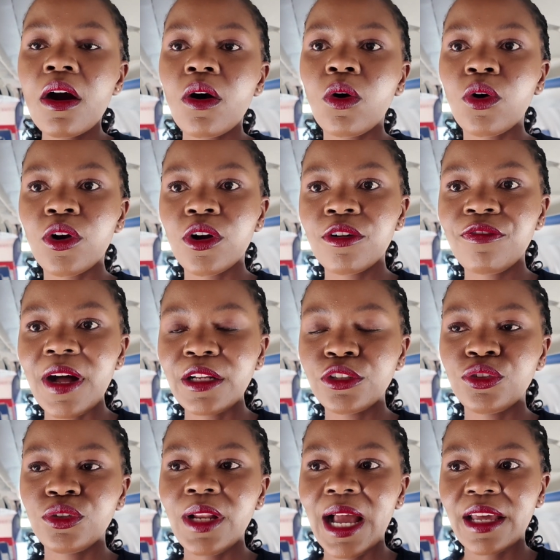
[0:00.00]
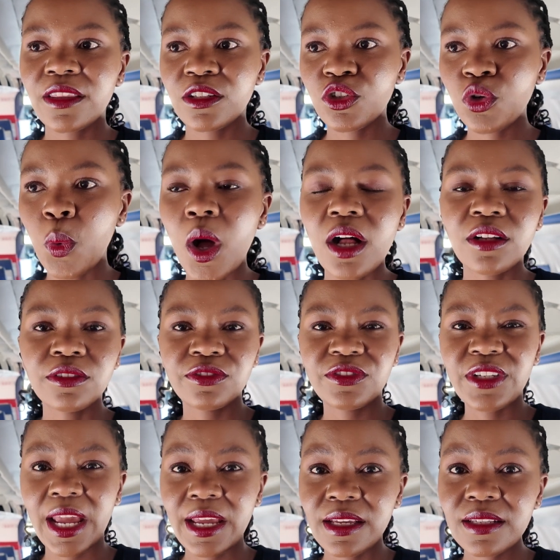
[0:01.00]
or if I'll do like the
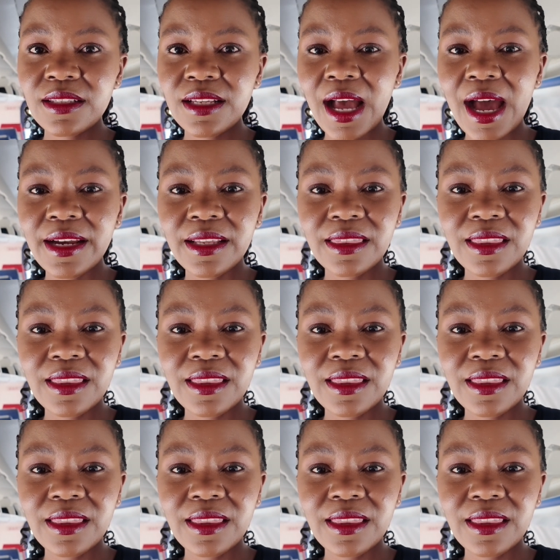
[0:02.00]
12 days kind